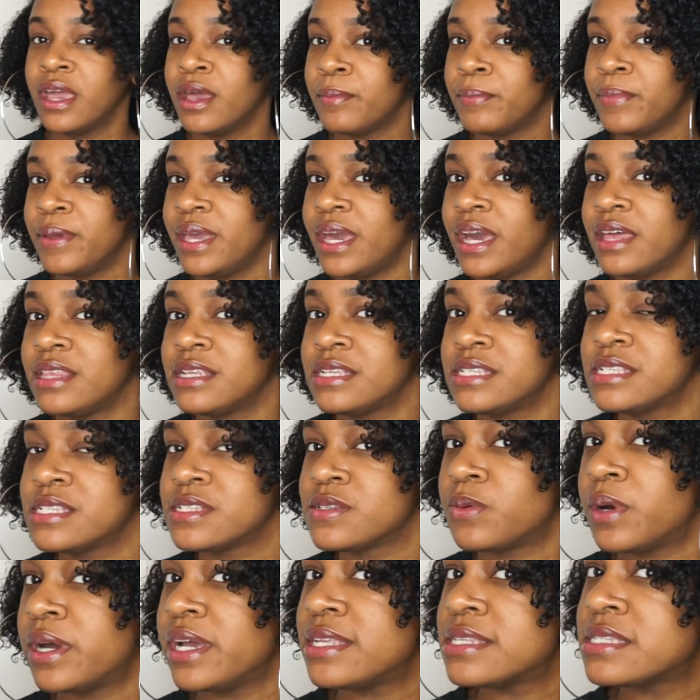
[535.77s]
But yeah, this is
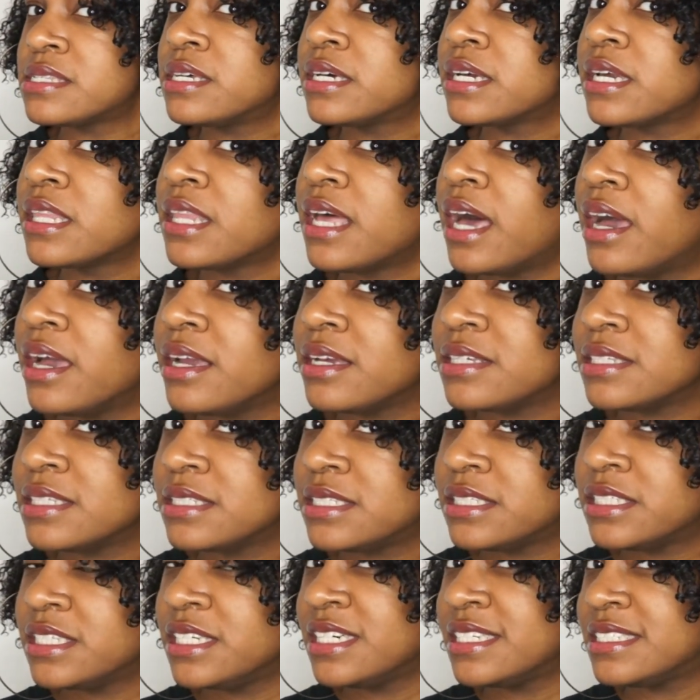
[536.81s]
what it's looking like.
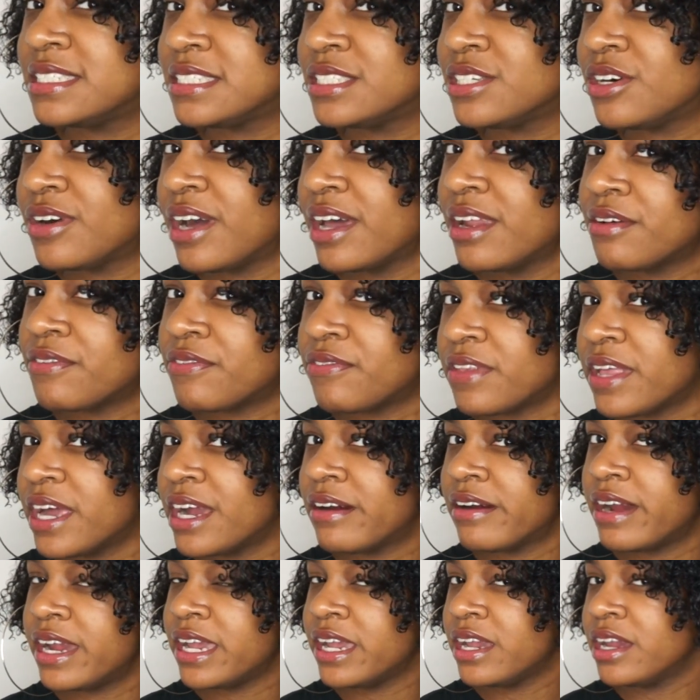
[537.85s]
See, it's still kind of flat
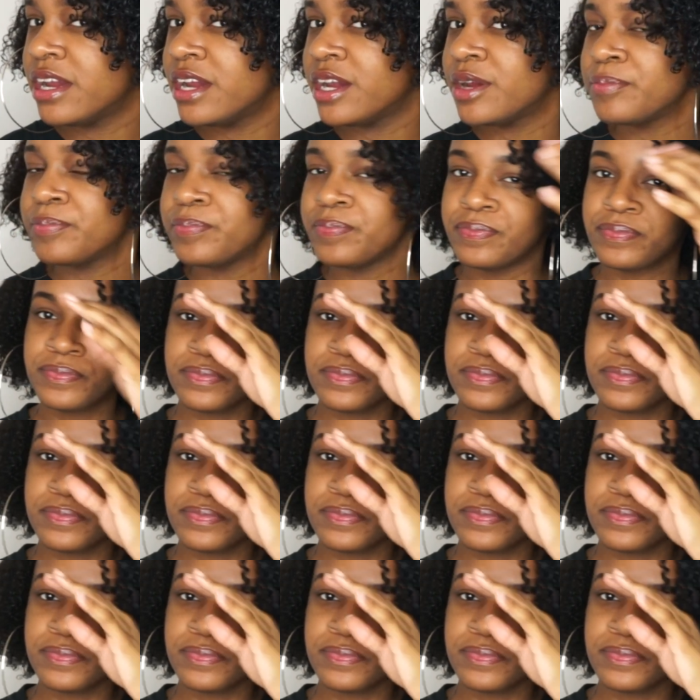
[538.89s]
right here.